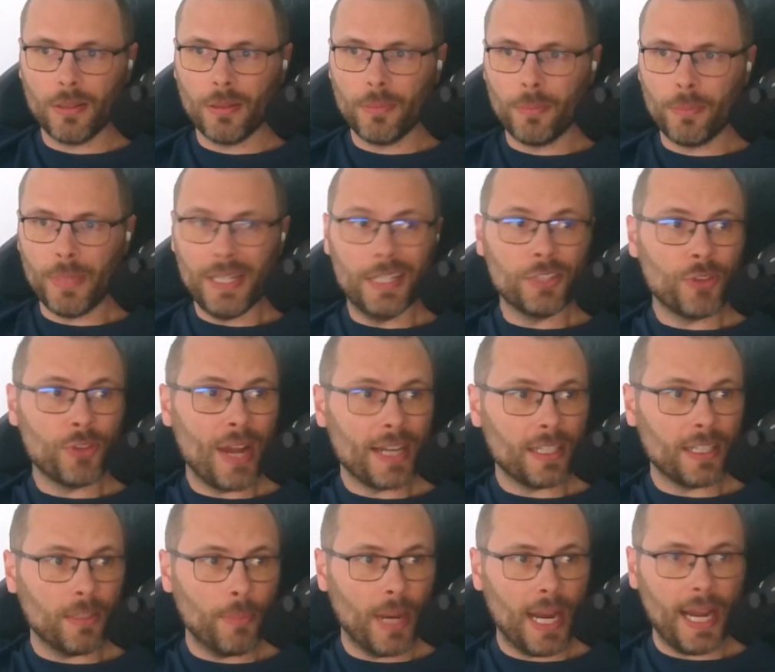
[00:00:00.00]
be
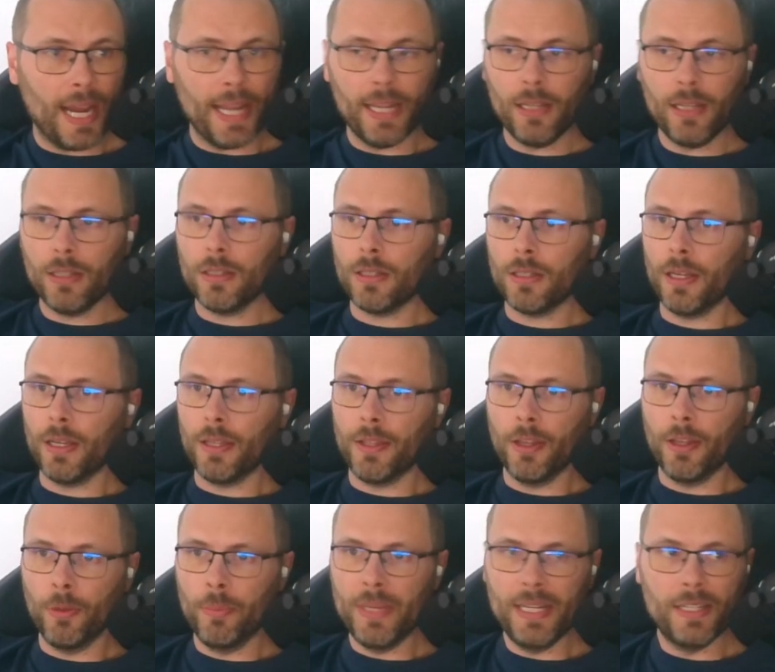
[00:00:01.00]
distracted by.
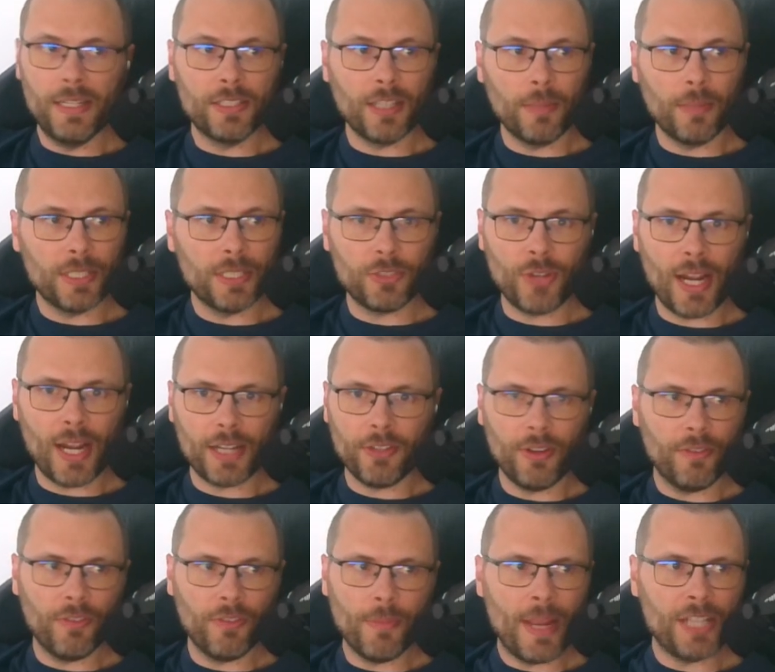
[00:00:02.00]
There'll be some distractor
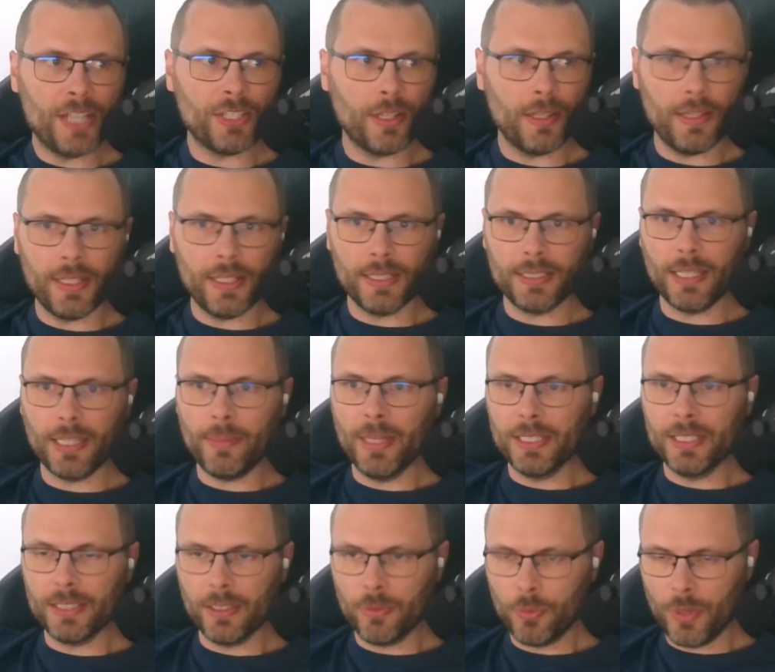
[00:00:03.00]
information in the
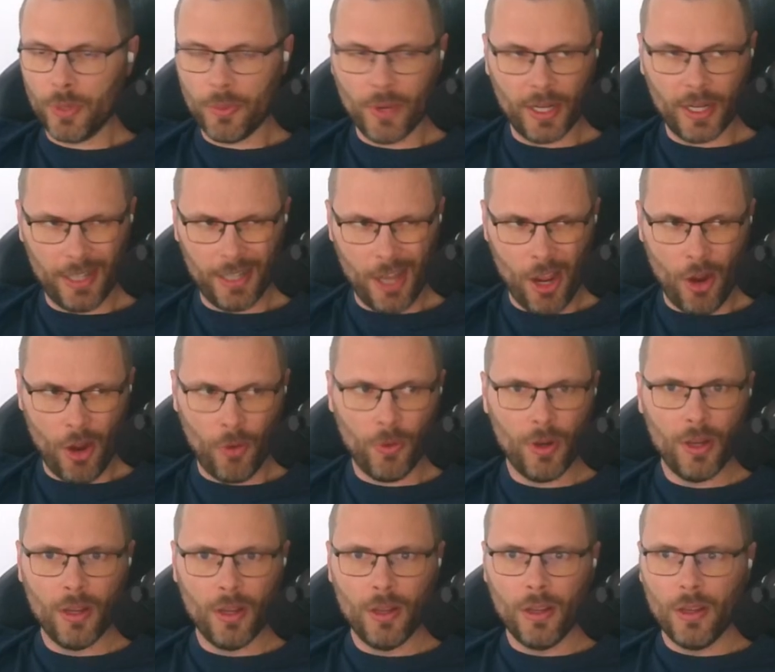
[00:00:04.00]
exhibits, and we want to know,
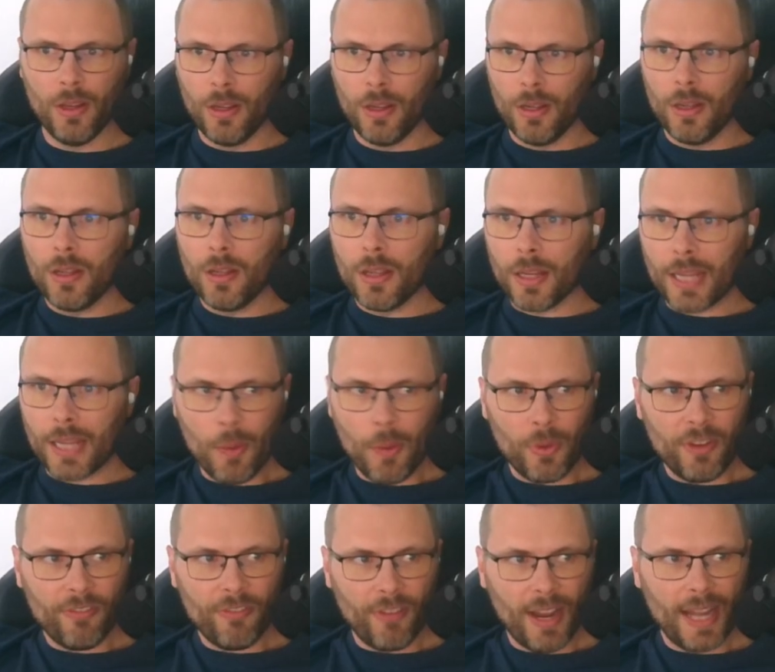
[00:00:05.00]
can
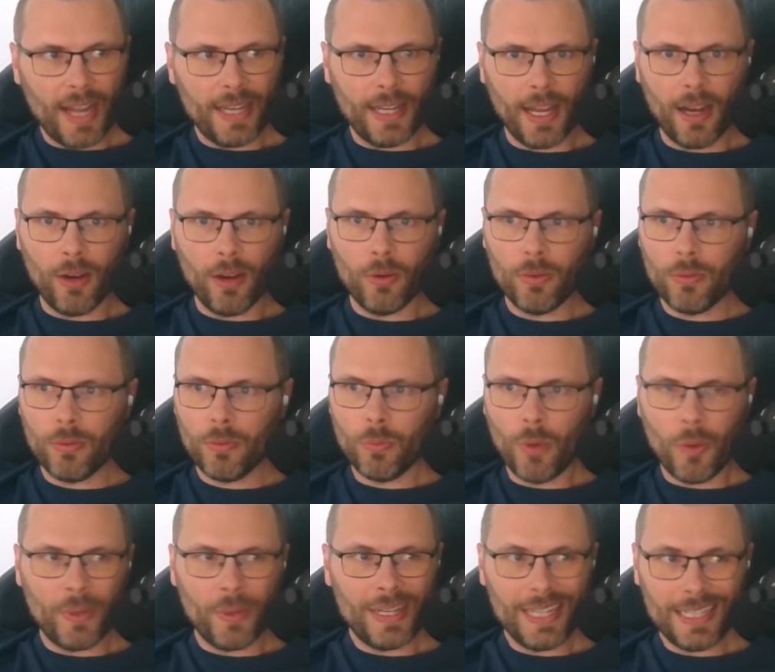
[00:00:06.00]
we find out
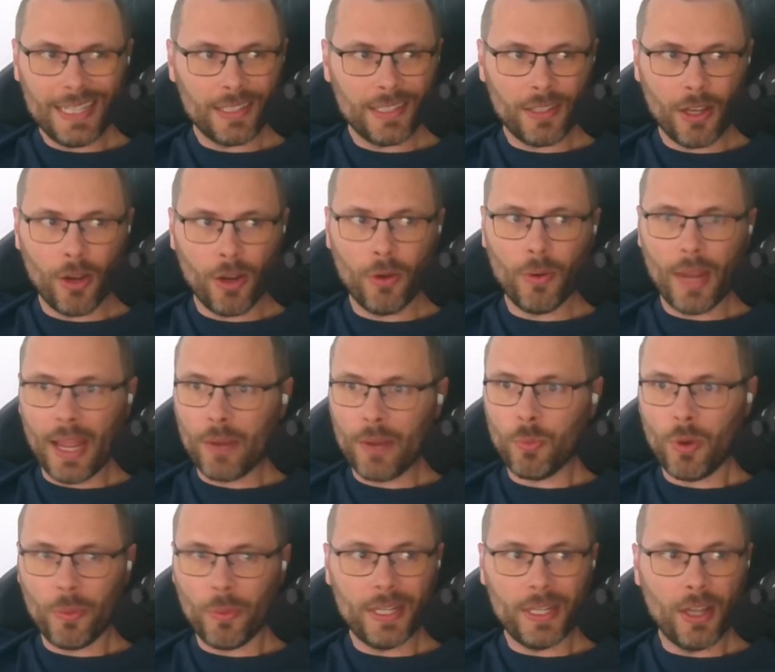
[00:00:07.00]
what we need to know and
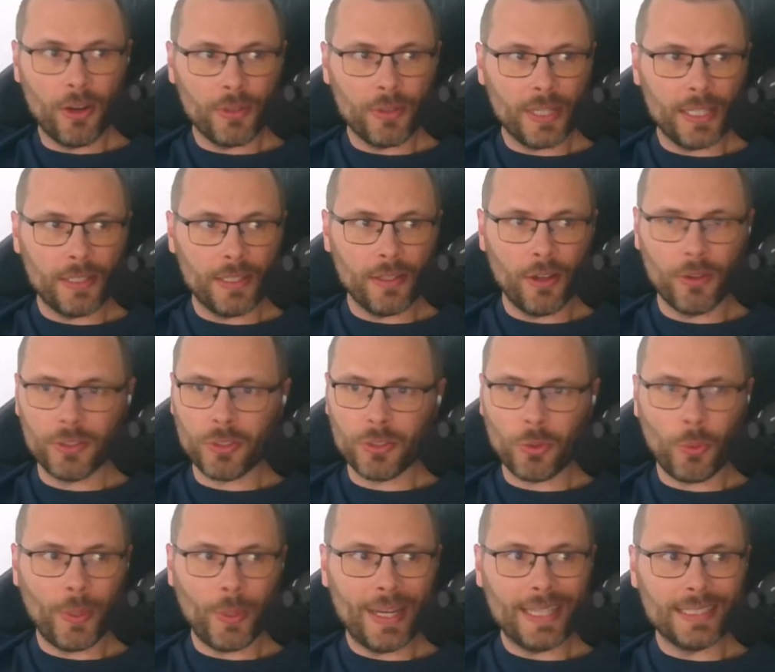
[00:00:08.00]
what we don't need to know
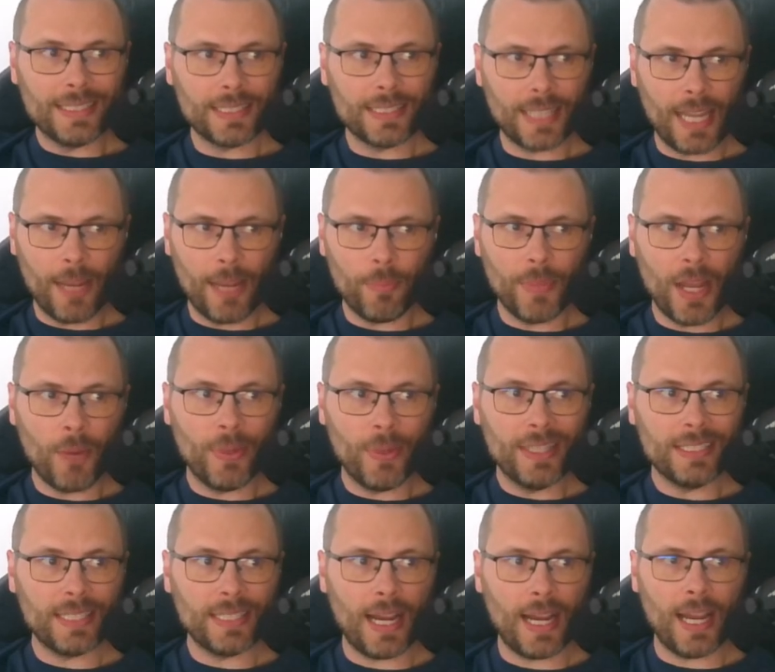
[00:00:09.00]
so we can skip, not
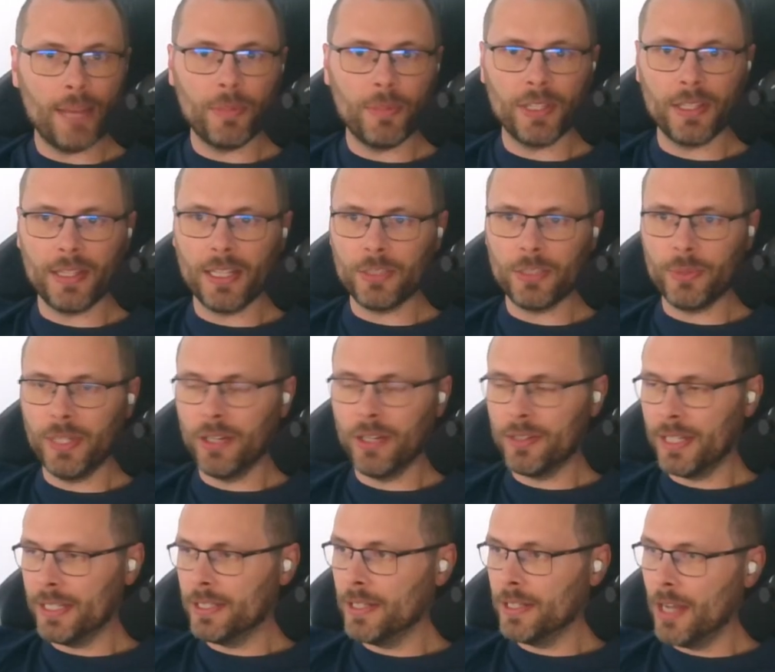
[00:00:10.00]
waste time on the things we don't
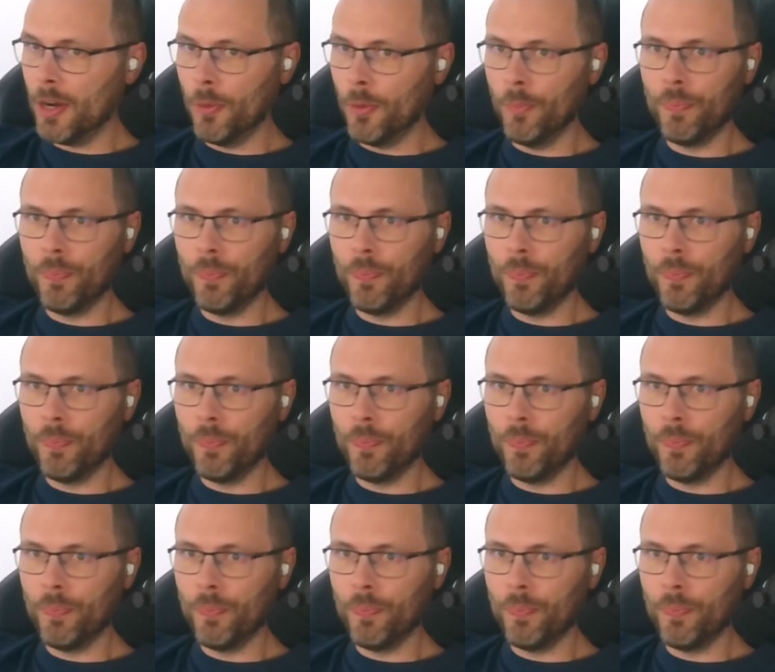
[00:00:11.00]
need to know.